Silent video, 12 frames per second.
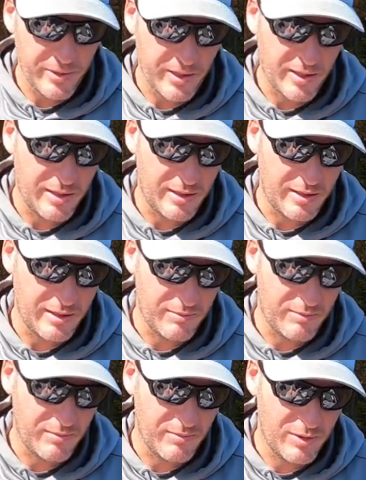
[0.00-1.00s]
and,
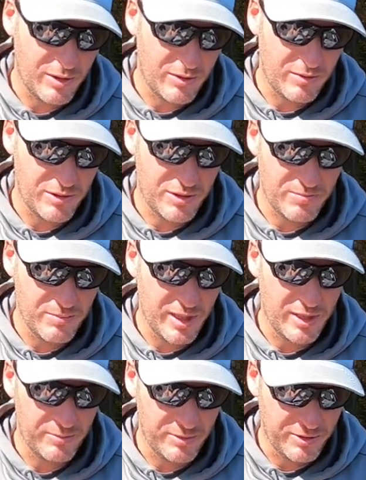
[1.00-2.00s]
you know, just
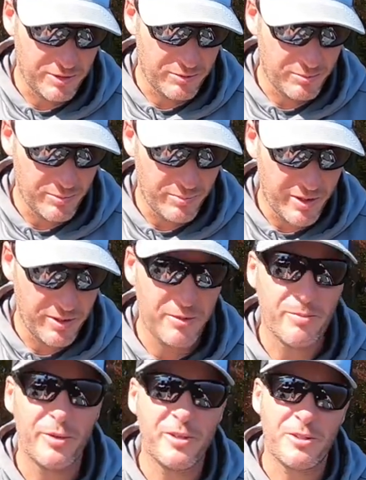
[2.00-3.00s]
make them a little bit better,
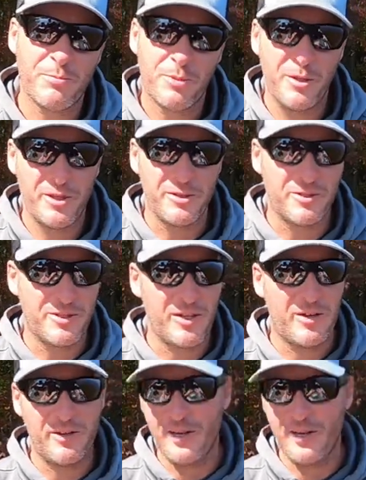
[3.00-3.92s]
but it's a pretty good start.